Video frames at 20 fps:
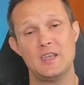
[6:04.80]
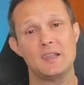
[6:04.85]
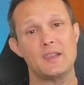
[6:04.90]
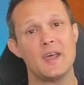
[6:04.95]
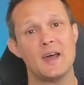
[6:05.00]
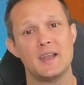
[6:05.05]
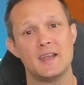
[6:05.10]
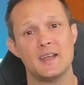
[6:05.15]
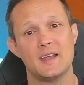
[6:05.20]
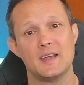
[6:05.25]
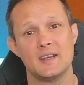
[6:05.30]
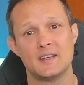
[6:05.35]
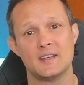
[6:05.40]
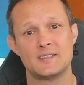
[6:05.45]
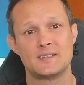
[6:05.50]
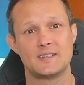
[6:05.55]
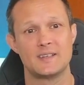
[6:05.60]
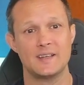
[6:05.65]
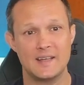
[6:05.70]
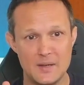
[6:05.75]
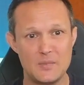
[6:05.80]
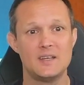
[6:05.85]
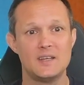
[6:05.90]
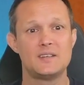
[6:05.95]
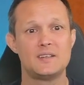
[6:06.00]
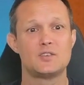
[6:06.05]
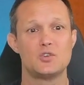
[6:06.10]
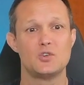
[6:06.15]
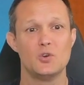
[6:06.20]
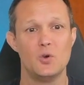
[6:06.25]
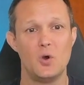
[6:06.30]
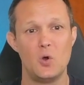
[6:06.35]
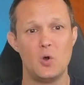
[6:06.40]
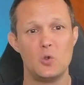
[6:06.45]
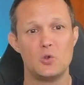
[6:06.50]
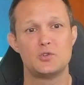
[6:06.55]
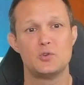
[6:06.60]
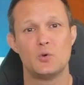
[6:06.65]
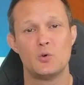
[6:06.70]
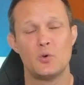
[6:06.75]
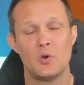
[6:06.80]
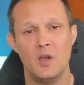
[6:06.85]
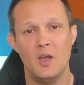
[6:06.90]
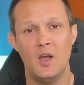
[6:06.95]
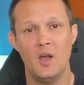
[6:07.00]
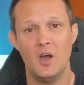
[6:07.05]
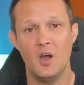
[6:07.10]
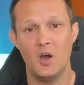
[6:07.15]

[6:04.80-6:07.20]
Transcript: mean that it's limited to also